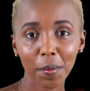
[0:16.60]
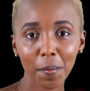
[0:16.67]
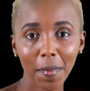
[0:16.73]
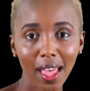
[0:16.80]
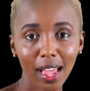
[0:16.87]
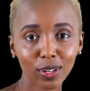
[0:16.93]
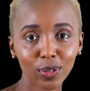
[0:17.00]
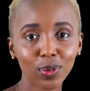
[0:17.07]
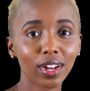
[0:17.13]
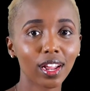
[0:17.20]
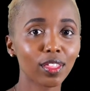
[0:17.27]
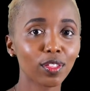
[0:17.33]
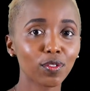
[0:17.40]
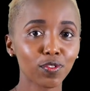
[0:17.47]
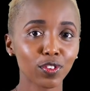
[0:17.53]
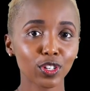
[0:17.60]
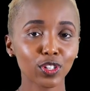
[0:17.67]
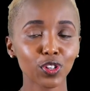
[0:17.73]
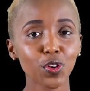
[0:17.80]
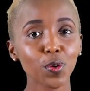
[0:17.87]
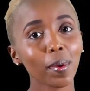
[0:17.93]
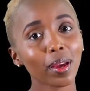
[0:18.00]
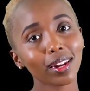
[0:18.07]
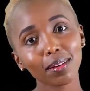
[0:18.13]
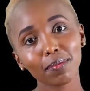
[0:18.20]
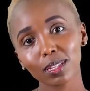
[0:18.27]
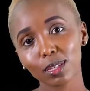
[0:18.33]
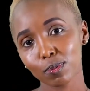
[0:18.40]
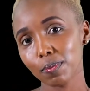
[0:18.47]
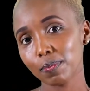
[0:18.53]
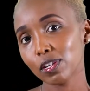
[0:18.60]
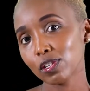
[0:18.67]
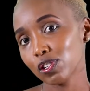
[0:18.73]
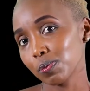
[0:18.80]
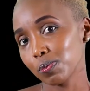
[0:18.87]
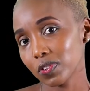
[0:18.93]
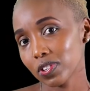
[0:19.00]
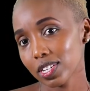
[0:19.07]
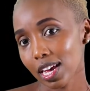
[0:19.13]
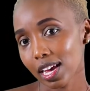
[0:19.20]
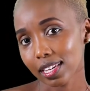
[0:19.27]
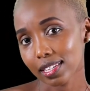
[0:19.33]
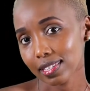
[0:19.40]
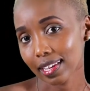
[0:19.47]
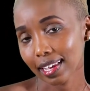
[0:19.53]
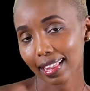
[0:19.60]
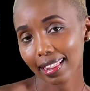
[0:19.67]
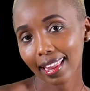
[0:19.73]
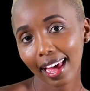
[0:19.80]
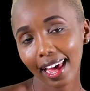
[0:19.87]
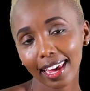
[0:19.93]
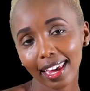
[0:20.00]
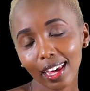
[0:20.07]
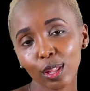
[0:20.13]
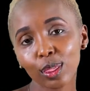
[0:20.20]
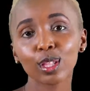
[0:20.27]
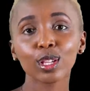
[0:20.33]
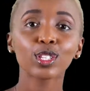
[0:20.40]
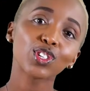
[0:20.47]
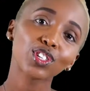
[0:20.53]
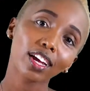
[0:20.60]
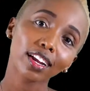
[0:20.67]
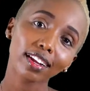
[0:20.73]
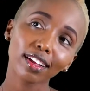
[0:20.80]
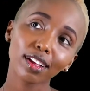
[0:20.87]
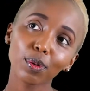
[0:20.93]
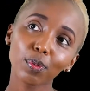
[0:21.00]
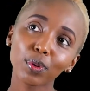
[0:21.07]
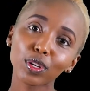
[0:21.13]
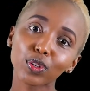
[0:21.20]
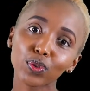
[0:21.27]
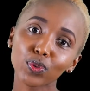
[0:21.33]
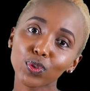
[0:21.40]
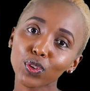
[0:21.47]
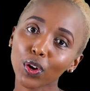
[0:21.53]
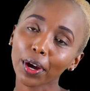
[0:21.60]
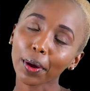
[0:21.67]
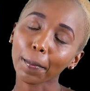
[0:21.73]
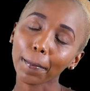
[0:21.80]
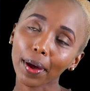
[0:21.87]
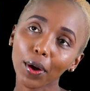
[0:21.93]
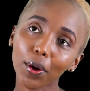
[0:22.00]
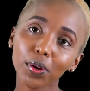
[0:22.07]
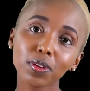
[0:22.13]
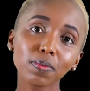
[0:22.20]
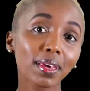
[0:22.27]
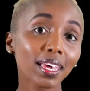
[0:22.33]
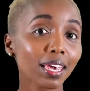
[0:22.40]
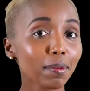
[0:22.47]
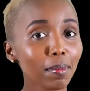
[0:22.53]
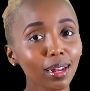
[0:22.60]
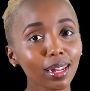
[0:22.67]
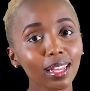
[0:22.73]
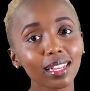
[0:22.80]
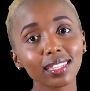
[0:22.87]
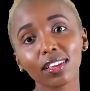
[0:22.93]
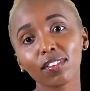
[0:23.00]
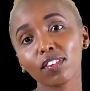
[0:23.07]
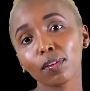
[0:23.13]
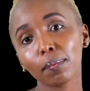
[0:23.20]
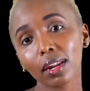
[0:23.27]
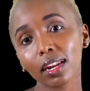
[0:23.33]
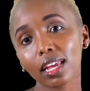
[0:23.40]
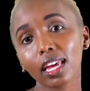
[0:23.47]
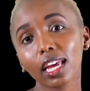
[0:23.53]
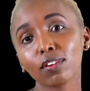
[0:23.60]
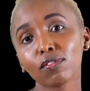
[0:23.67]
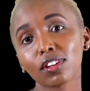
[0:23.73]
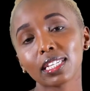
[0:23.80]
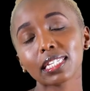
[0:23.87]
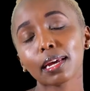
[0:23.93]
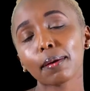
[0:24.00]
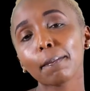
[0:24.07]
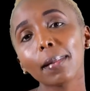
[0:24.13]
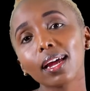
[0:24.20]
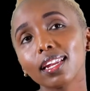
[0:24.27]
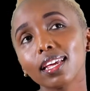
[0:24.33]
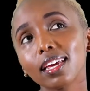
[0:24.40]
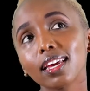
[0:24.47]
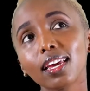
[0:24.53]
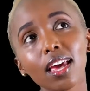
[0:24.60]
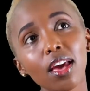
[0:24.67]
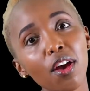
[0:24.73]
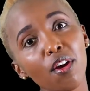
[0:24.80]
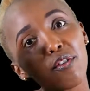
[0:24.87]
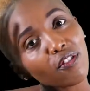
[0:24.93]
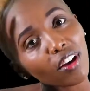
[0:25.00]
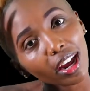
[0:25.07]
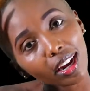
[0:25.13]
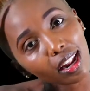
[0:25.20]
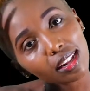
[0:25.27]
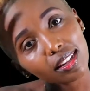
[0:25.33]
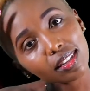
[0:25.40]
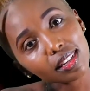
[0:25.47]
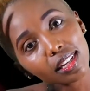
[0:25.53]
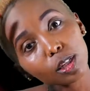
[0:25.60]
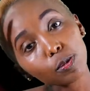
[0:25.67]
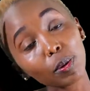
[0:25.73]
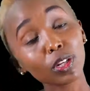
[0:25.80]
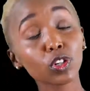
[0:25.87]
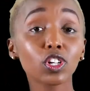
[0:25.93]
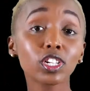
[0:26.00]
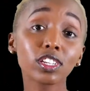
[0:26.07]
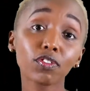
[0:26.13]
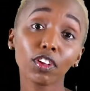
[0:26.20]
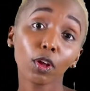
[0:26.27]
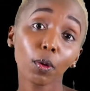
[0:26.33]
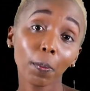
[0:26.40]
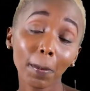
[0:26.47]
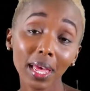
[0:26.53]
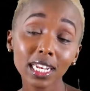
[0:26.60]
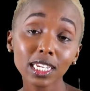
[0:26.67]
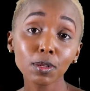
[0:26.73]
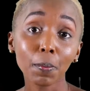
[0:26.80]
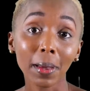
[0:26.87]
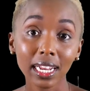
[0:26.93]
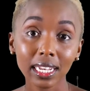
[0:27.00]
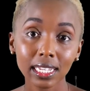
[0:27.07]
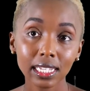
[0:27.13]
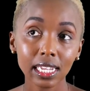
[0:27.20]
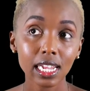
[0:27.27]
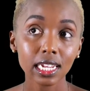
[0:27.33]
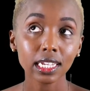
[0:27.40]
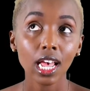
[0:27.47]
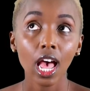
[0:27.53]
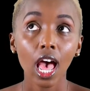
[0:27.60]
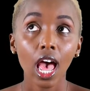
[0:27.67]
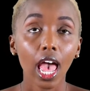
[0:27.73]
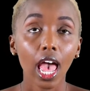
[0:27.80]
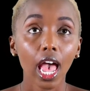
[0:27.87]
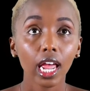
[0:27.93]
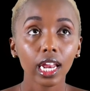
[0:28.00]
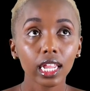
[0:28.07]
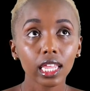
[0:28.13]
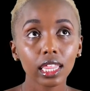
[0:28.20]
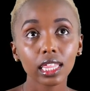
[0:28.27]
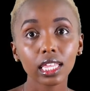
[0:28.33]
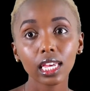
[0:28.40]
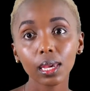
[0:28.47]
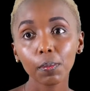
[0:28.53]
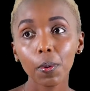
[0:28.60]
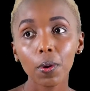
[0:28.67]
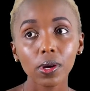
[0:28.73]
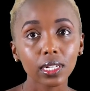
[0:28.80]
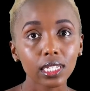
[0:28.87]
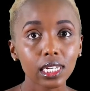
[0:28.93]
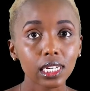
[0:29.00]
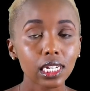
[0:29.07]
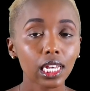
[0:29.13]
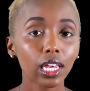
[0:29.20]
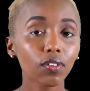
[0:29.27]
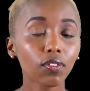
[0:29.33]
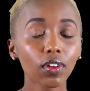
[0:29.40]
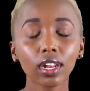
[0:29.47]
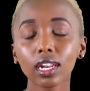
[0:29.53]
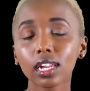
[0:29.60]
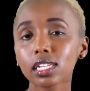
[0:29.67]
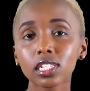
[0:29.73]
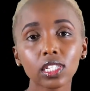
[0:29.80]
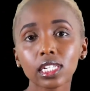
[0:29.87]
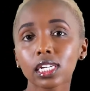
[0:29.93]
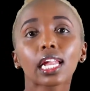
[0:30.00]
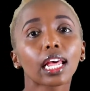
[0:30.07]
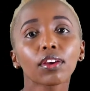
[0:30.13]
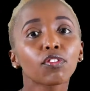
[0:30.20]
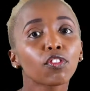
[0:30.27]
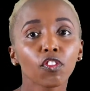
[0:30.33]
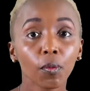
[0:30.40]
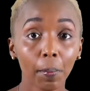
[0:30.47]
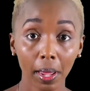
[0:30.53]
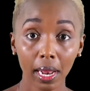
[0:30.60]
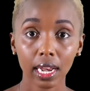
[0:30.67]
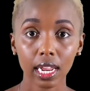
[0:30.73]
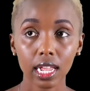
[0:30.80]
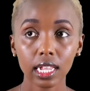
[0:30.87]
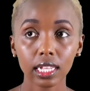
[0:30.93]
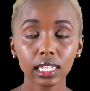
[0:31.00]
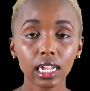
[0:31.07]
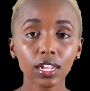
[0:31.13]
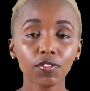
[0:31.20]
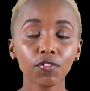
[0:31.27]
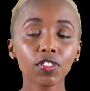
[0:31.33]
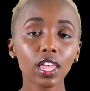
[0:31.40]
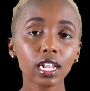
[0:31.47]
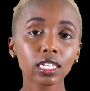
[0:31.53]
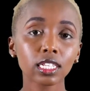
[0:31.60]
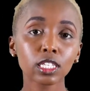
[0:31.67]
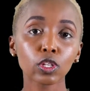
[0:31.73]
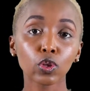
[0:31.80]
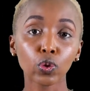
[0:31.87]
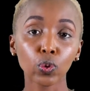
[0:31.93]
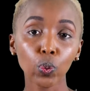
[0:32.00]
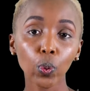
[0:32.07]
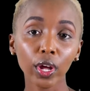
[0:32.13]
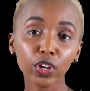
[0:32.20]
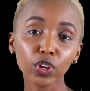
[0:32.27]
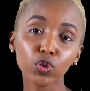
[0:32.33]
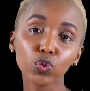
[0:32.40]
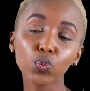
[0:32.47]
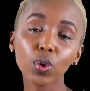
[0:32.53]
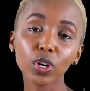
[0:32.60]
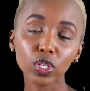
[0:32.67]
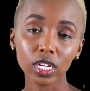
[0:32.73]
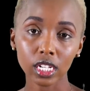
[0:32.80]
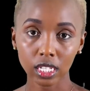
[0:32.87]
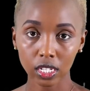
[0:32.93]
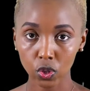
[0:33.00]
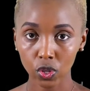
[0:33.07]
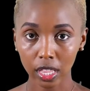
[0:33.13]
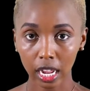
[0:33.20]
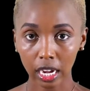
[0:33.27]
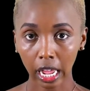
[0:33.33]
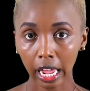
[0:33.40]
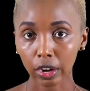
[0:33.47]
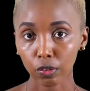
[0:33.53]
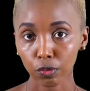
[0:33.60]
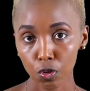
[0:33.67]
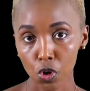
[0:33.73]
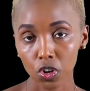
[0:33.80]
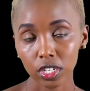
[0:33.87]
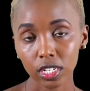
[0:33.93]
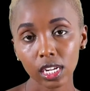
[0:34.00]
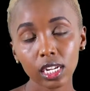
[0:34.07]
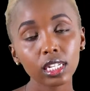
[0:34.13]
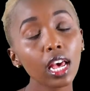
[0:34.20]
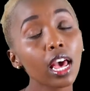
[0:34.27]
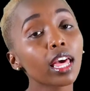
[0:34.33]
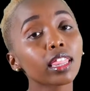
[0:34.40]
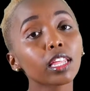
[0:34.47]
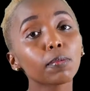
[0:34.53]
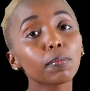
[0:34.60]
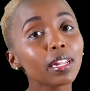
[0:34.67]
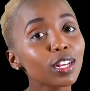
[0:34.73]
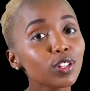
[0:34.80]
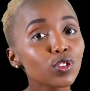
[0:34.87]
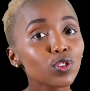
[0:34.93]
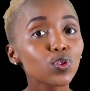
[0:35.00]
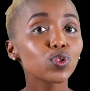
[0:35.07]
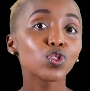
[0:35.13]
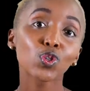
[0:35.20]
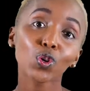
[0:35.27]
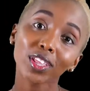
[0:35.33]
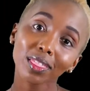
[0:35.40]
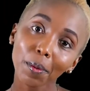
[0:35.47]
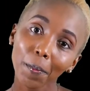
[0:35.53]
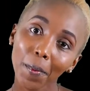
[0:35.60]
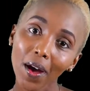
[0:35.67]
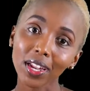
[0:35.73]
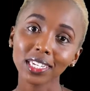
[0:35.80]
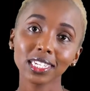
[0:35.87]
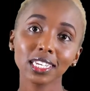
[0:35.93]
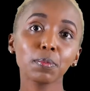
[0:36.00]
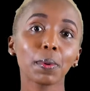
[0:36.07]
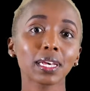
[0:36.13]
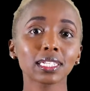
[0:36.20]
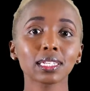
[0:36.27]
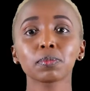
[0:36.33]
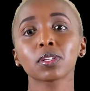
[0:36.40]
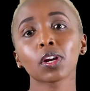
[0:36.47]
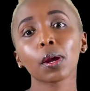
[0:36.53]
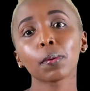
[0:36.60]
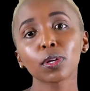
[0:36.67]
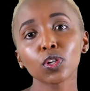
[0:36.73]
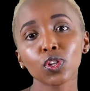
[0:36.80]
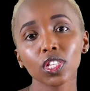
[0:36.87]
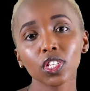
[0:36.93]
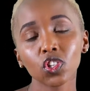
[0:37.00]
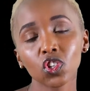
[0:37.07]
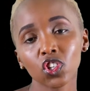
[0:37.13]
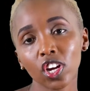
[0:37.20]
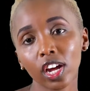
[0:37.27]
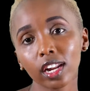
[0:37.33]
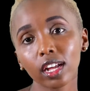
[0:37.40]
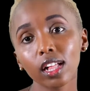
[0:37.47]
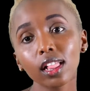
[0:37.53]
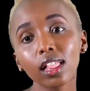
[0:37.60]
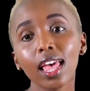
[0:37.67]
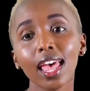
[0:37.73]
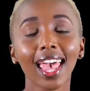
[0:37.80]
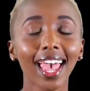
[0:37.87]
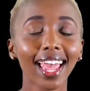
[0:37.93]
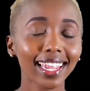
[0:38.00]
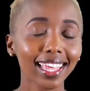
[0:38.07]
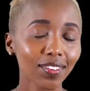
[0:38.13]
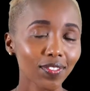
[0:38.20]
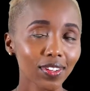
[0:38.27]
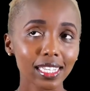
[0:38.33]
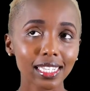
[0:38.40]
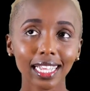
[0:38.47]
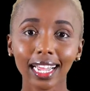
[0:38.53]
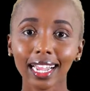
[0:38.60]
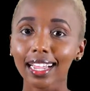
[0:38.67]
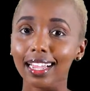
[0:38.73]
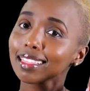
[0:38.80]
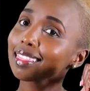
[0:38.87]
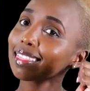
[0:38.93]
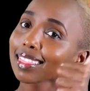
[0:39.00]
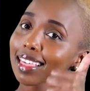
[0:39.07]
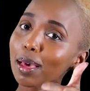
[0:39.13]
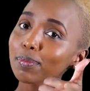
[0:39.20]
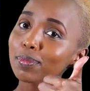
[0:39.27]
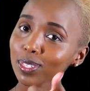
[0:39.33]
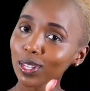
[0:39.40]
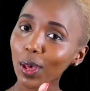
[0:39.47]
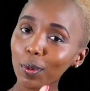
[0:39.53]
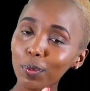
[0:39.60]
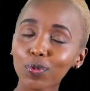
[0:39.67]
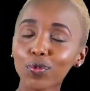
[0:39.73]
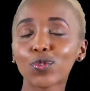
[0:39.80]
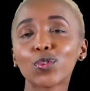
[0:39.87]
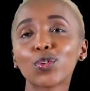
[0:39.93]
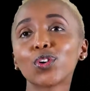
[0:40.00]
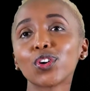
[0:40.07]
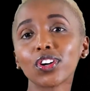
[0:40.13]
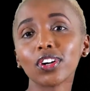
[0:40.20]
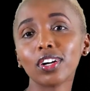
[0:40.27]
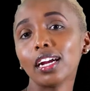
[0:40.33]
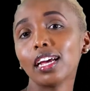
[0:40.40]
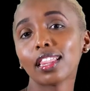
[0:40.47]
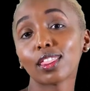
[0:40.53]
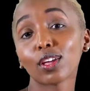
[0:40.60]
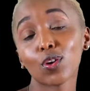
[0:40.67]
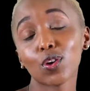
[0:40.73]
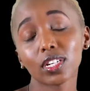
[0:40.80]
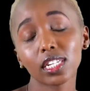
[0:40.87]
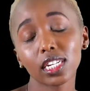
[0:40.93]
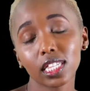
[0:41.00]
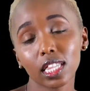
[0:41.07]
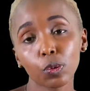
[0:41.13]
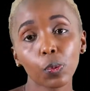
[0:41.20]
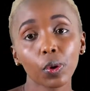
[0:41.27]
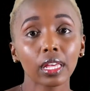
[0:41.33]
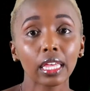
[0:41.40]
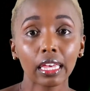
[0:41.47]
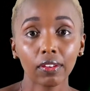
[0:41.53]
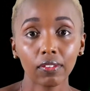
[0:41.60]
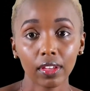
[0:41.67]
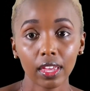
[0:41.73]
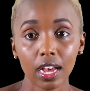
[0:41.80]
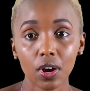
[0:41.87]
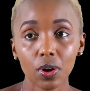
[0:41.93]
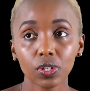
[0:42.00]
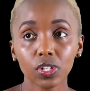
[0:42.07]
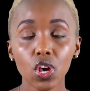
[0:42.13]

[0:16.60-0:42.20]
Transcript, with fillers: back to another video. My name is Mimi Chamutai Sikilai. In this channel, we do talk about making money, saving money, investing money, finances, personal development, mindset, anything positive and just a life of abundance. And if that's you and you do want to listen to that kind of content, then please do join the party by subscribing to this channel and give us a thumbs up for the content that we're giving out.